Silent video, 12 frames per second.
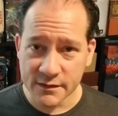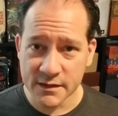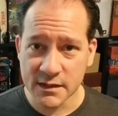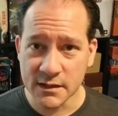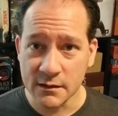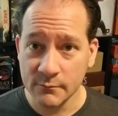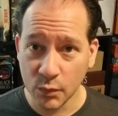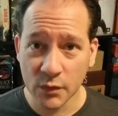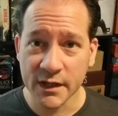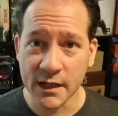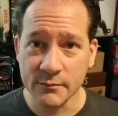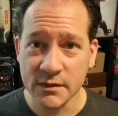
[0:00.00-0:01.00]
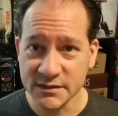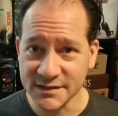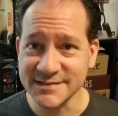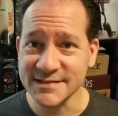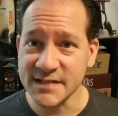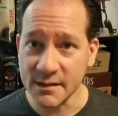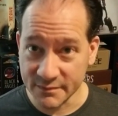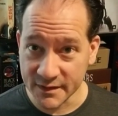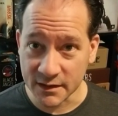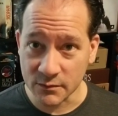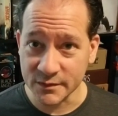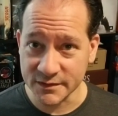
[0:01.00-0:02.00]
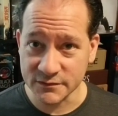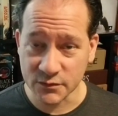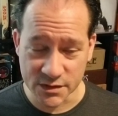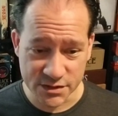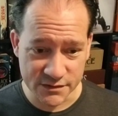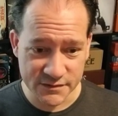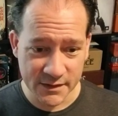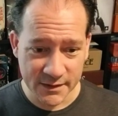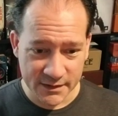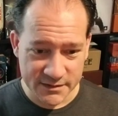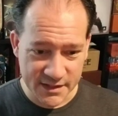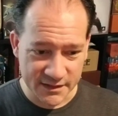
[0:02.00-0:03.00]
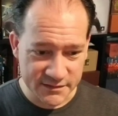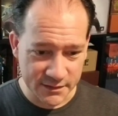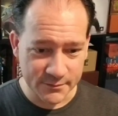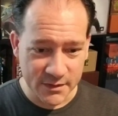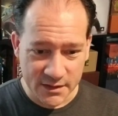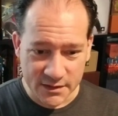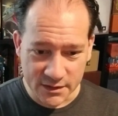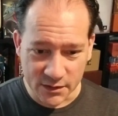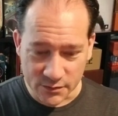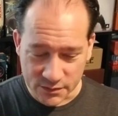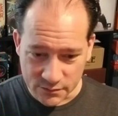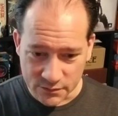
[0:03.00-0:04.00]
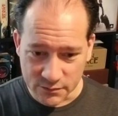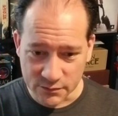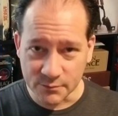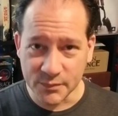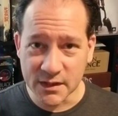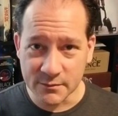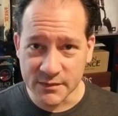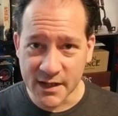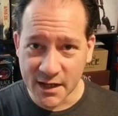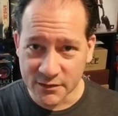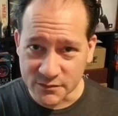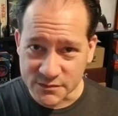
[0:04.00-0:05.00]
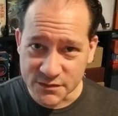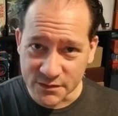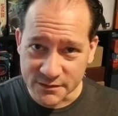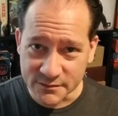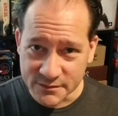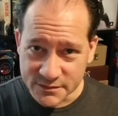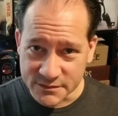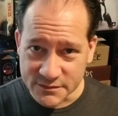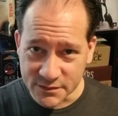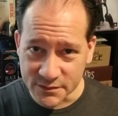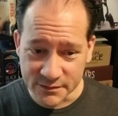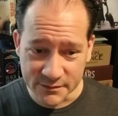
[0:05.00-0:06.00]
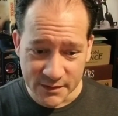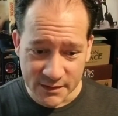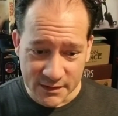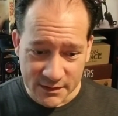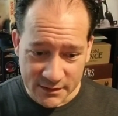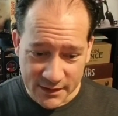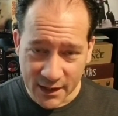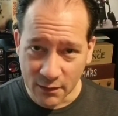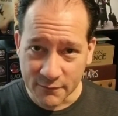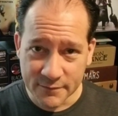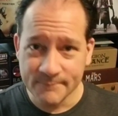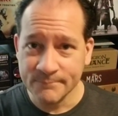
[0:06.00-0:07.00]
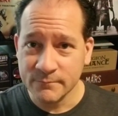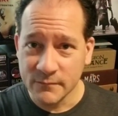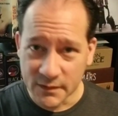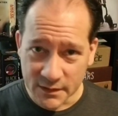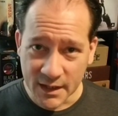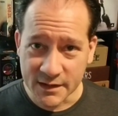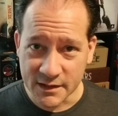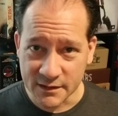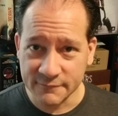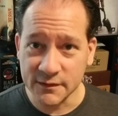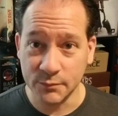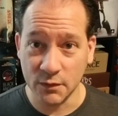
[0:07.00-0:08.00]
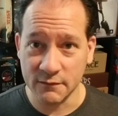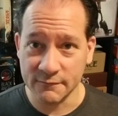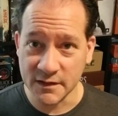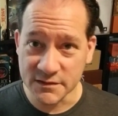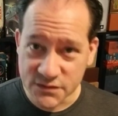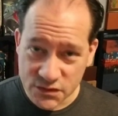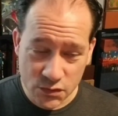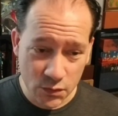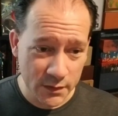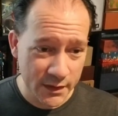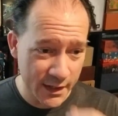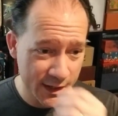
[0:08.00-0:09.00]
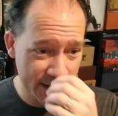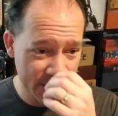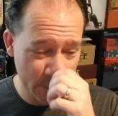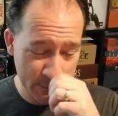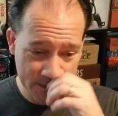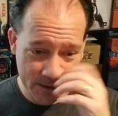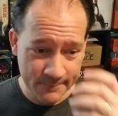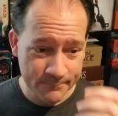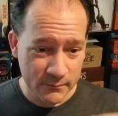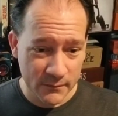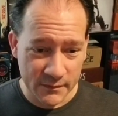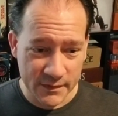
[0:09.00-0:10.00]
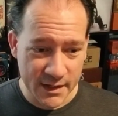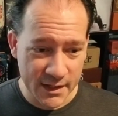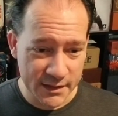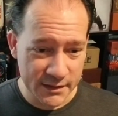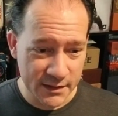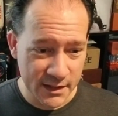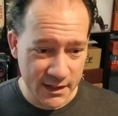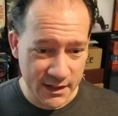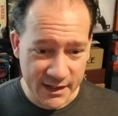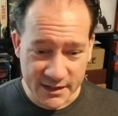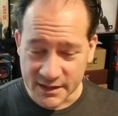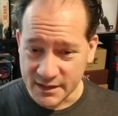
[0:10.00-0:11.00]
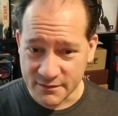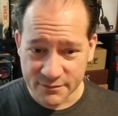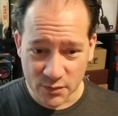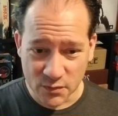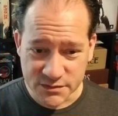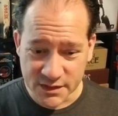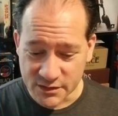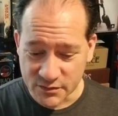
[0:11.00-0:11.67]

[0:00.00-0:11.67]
The board game does the same thing with these creatures. Takes them, you beat them down to a certain health, and then they flip over to phase 2, and then it throws in.